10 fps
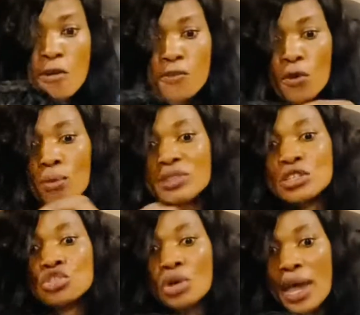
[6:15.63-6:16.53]
from the
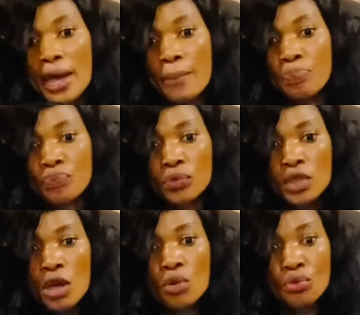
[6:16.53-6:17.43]
dryer,
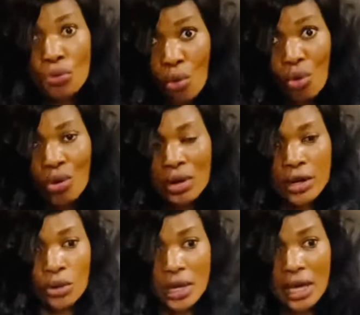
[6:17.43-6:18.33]
raw.
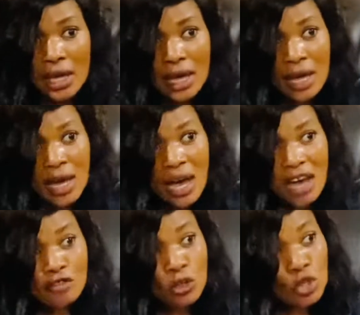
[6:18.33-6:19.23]
Okay,
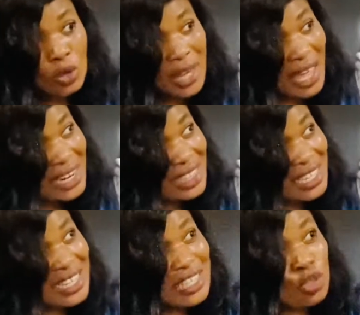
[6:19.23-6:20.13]
I've not done anything.
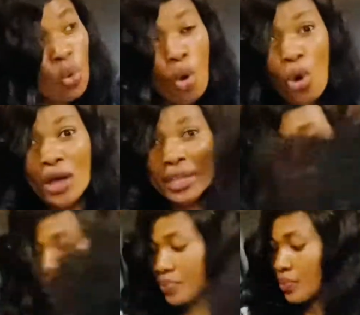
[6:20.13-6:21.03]
There's no oil.
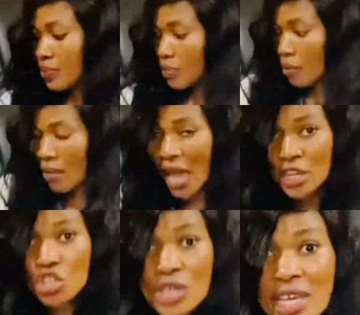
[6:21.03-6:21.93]
I need
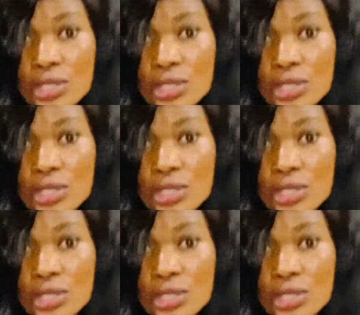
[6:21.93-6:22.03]
you guys to